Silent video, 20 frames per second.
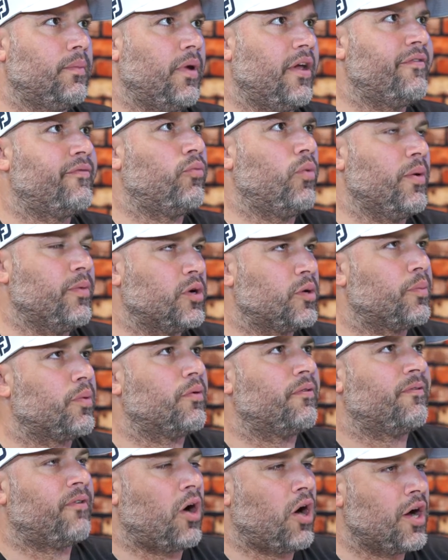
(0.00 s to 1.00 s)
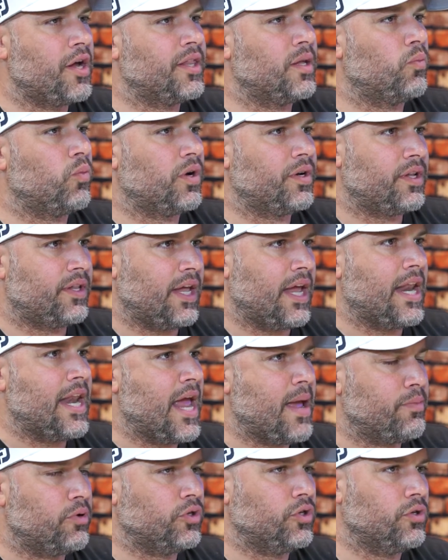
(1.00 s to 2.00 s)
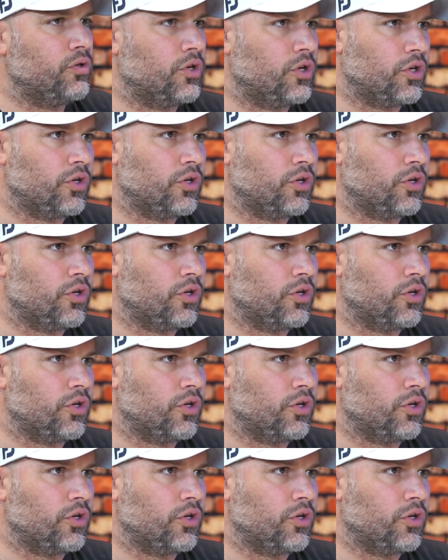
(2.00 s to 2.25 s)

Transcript: if we were to provide them, what do they enable you to